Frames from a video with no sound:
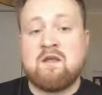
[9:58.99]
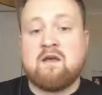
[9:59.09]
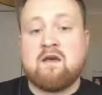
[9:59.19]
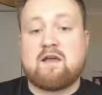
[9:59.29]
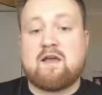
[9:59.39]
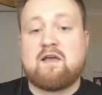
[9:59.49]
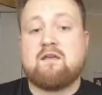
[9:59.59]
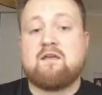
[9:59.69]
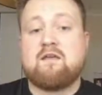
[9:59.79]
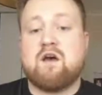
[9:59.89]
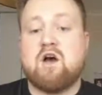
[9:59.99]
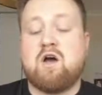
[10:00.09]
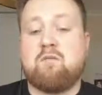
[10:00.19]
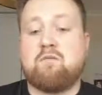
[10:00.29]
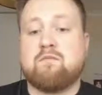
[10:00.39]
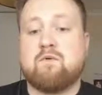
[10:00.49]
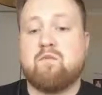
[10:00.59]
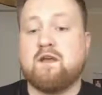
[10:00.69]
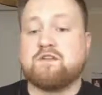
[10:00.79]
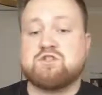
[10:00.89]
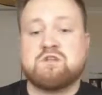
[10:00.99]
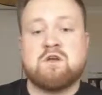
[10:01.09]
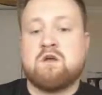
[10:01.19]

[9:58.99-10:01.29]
Okay, which